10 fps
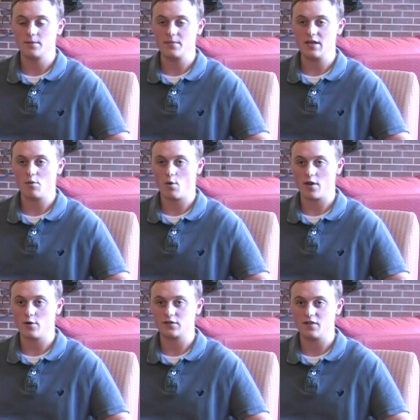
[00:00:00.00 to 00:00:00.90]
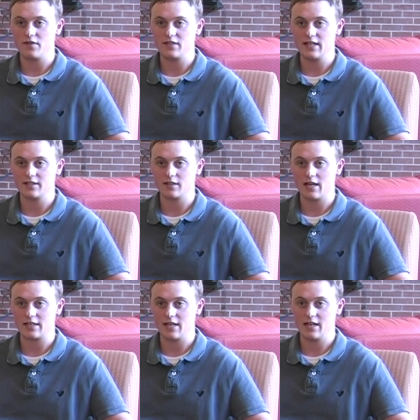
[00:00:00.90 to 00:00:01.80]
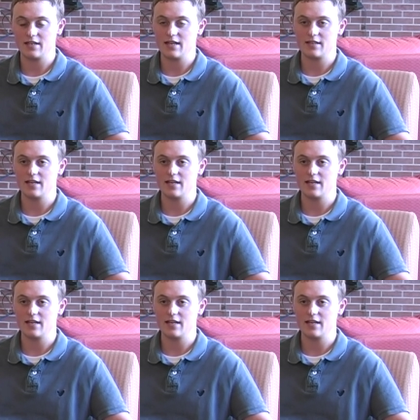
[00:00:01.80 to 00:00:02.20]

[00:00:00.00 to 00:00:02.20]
be one of those 15 selected,